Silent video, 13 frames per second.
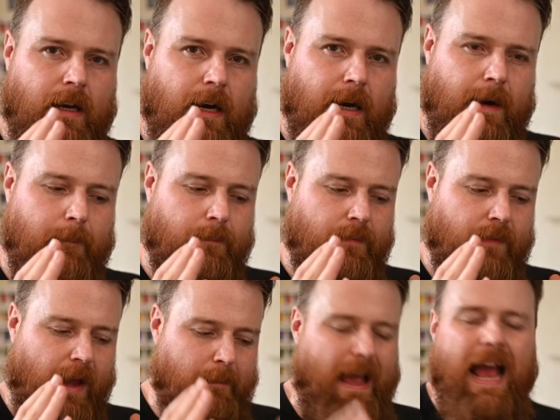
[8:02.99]

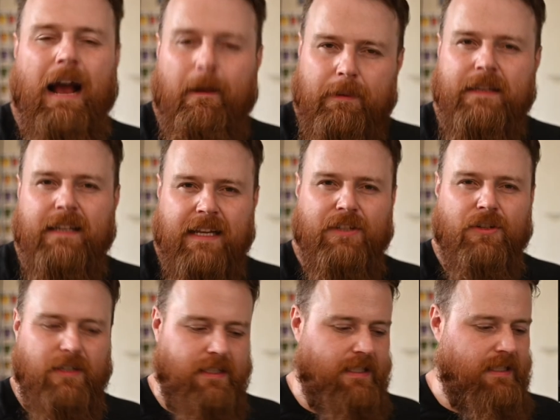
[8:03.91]
I'm happy that I
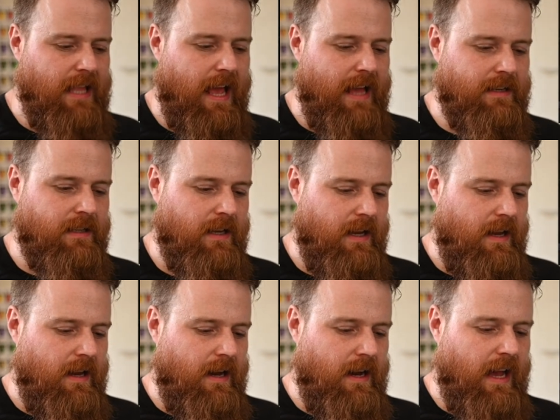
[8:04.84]
sort of did that.
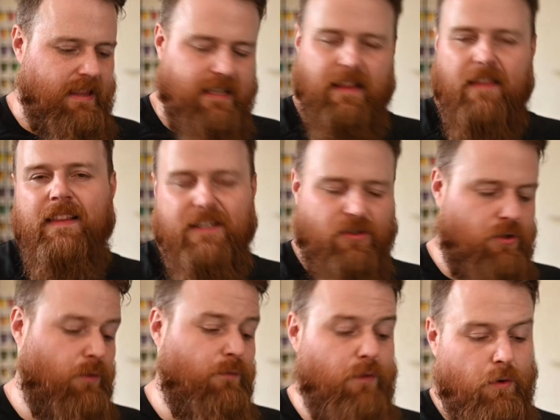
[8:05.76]
I think that these
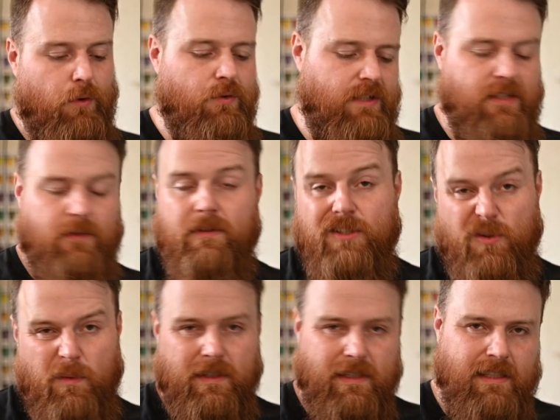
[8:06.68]
two photos, these are the two
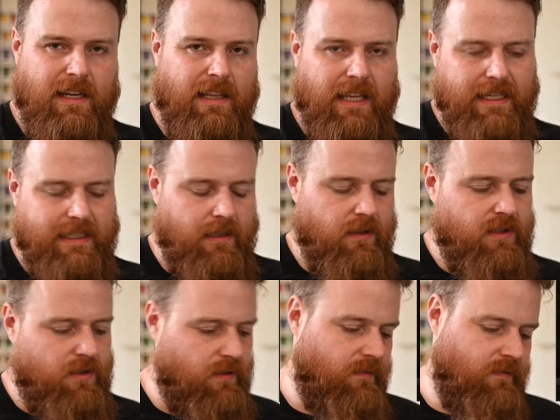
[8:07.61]
ones that I liked out of the
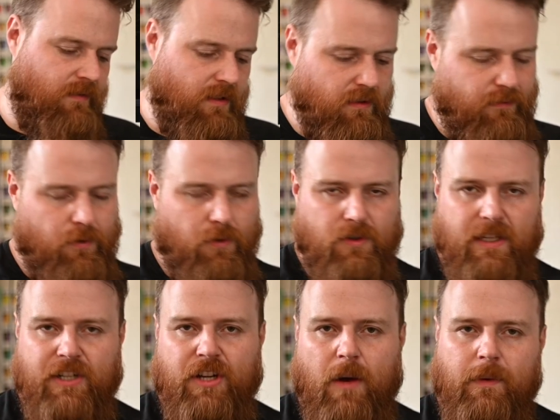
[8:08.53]
sort of, the photos that
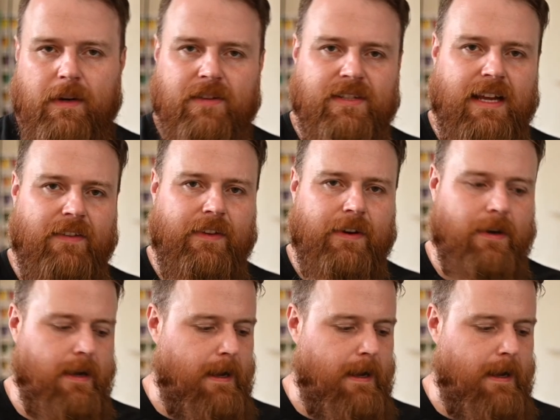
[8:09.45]
I shot when I was down there.